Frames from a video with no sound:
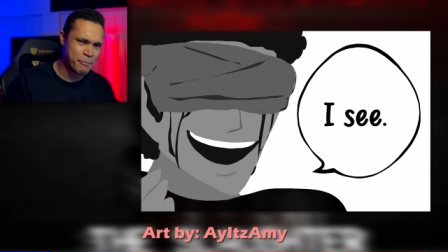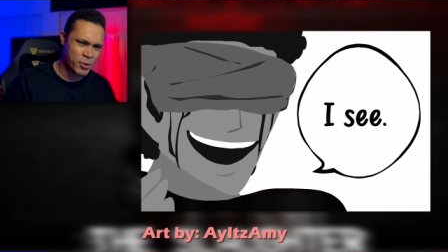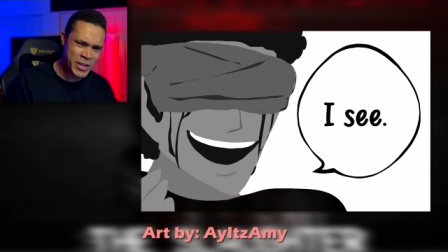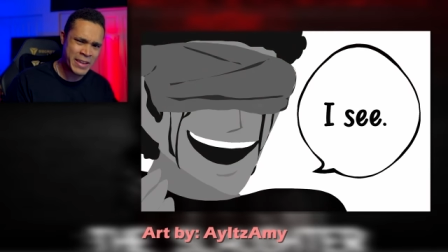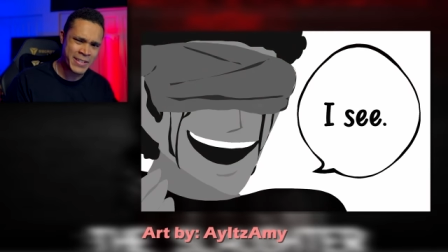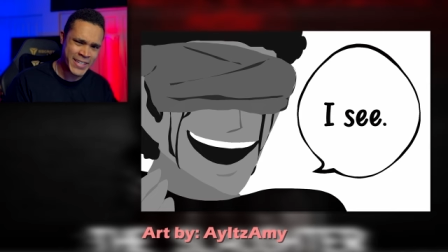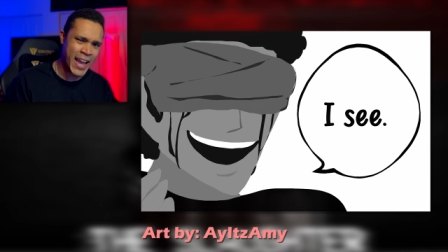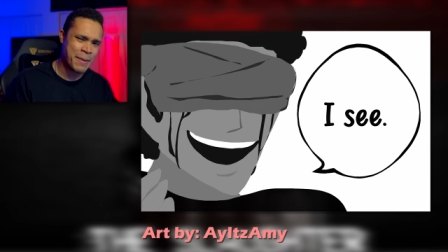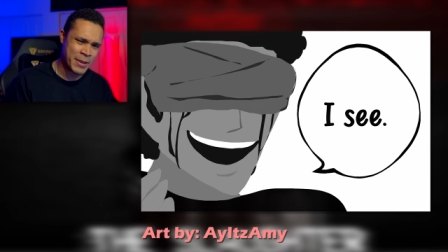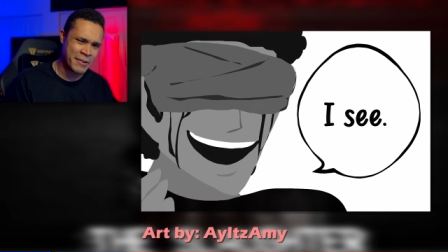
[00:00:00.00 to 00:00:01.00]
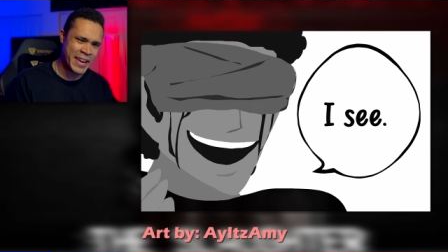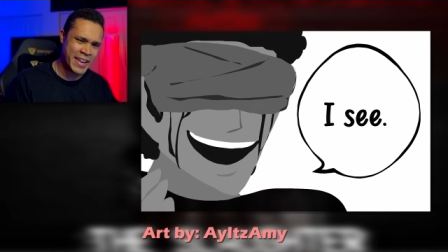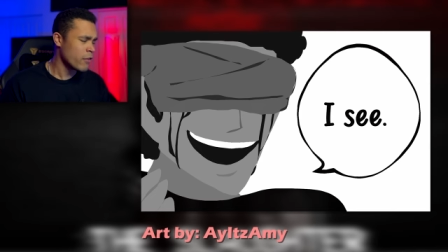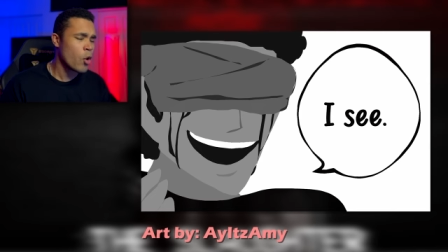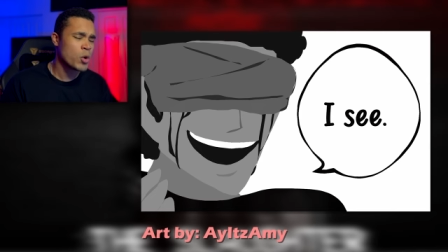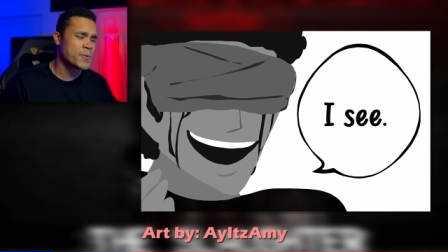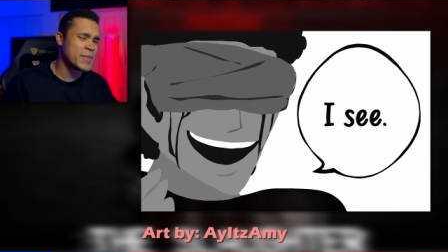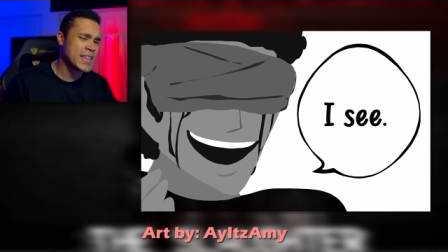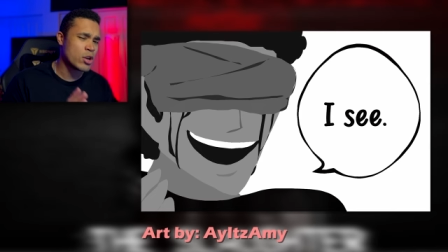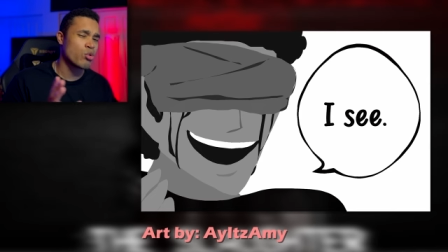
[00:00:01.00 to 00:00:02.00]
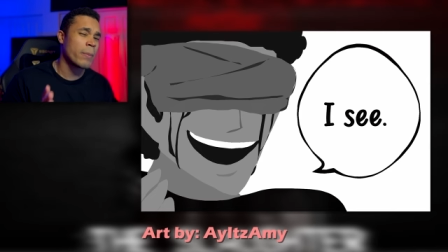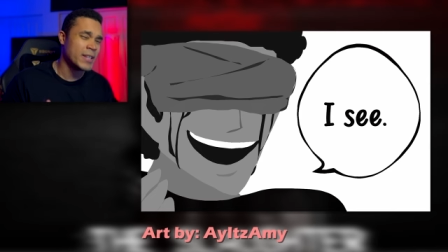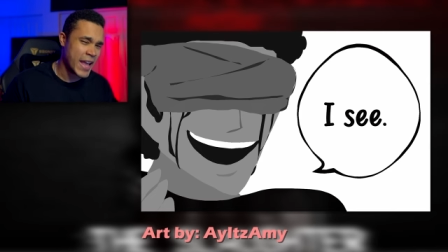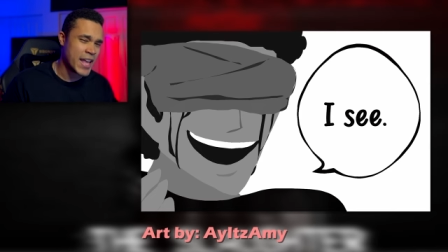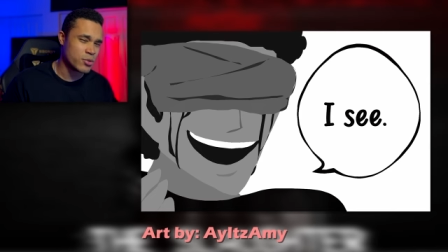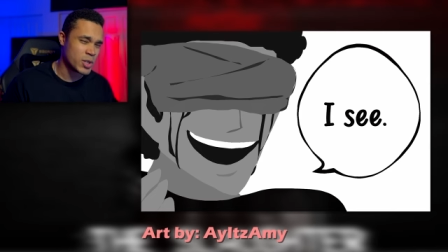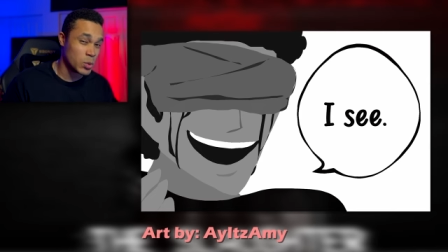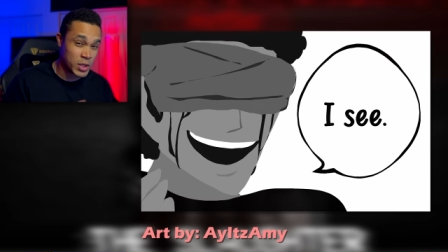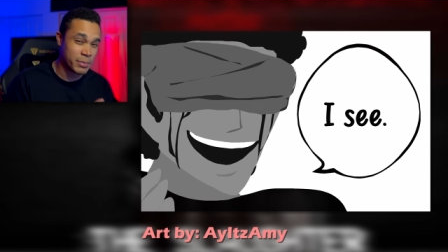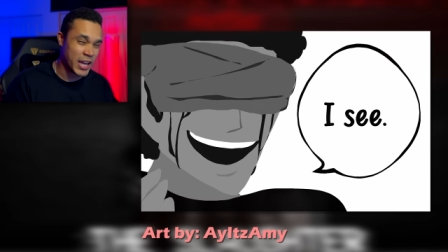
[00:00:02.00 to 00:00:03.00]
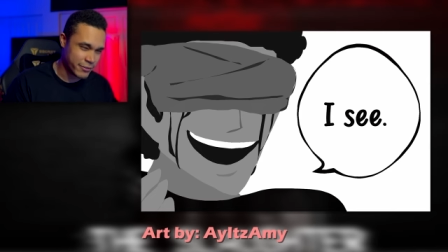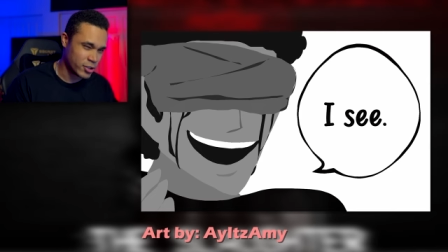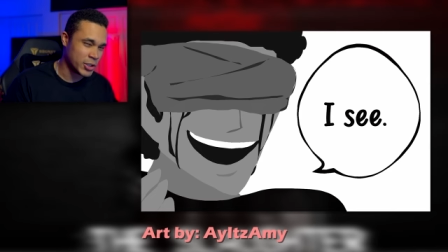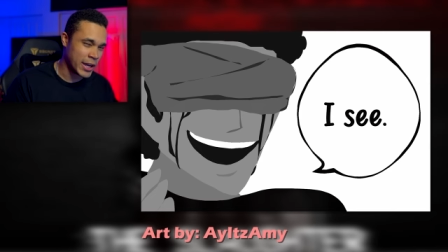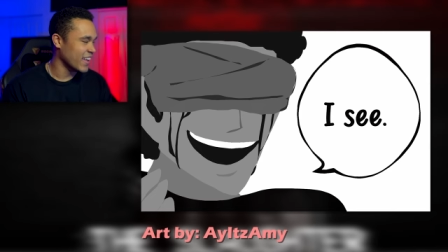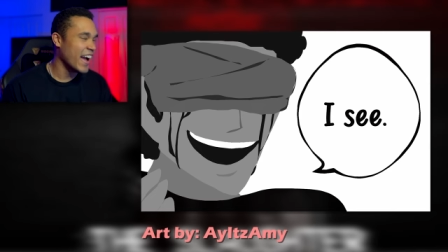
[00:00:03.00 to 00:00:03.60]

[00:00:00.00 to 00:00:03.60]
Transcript: Pretty good timing, right? Of course with the corrupted Azarus with the blindfold on.